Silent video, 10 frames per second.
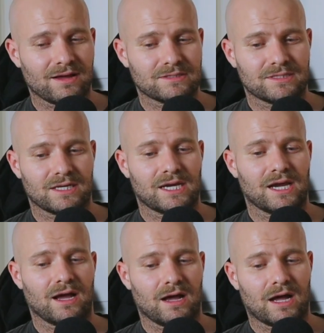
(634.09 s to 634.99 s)
was like,
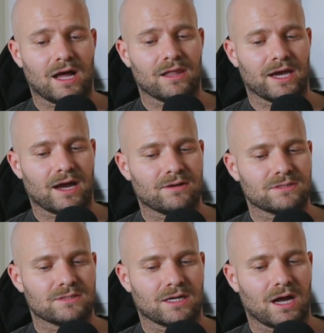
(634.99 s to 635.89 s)

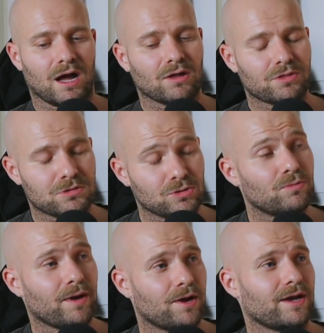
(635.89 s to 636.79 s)
I'll do
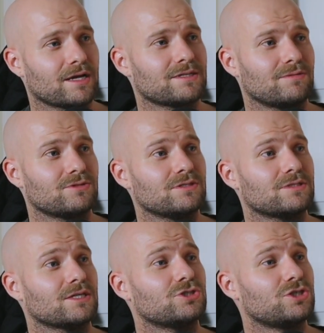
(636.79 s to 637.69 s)
better next time. And she was
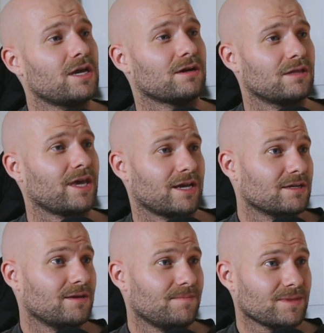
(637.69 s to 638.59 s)
like, Jacob, like,
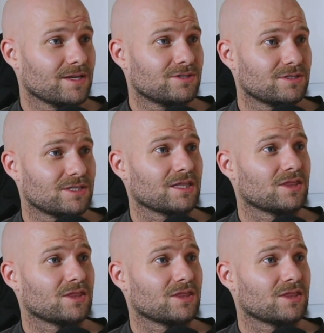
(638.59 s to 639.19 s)
she was like,